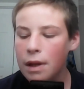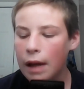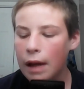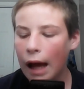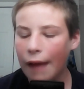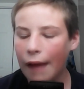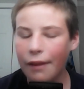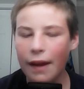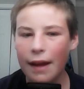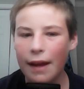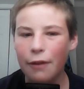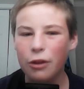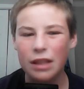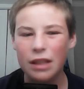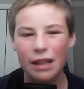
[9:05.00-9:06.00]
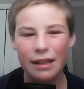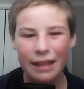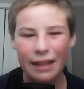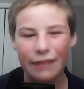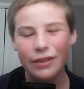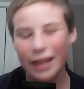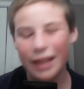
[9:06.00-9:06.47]
I think it was
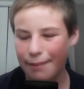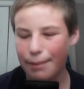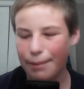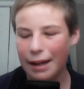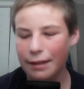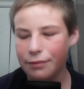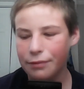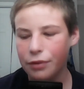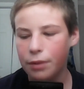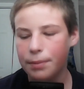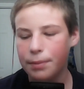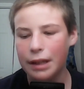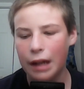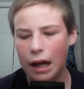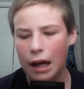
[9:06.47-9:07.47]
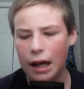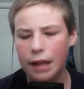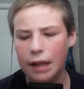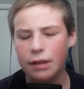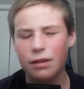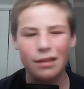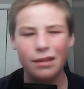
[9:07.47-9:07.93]
definitely impactful, but
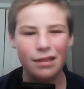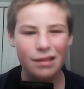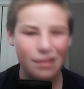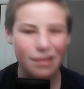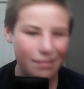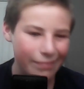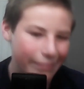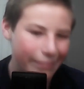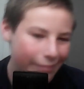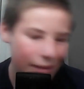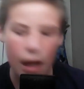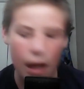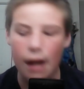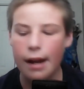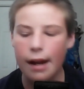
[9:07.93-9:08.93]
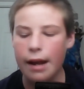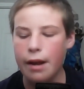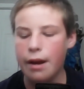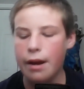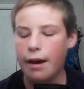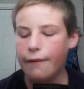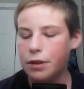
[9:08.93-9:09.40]
not
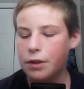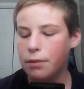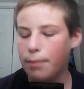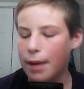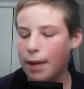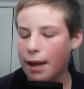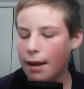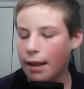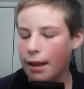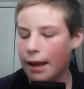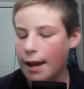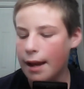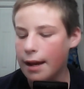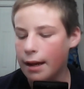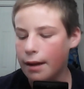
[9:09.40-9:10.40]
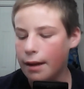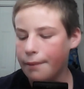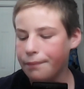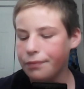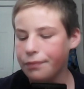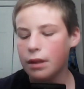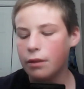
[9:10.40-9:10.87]
enough to be like
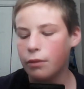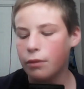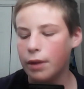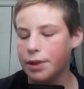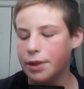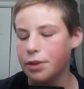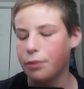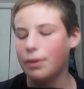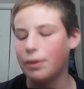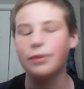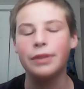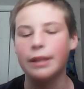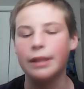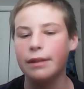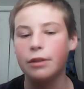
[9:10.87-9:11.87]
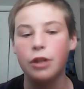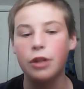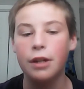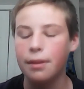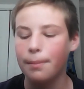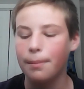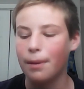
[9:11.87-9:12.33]
Russell Wilson
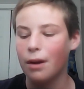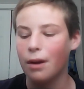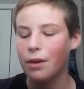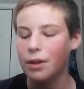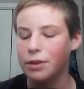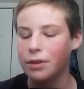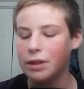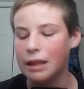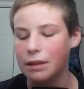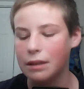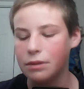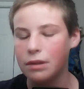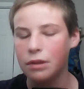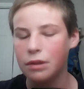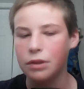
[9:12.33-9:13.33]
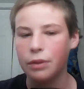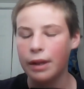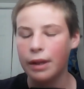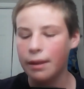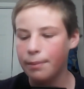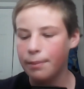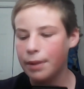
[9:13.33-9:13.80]
traded to the Broncos, because those are
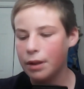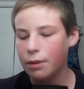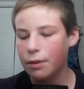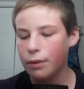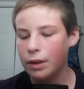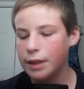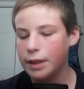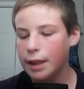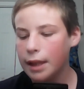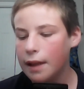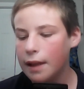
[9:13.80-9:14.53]
one of the bigger ones.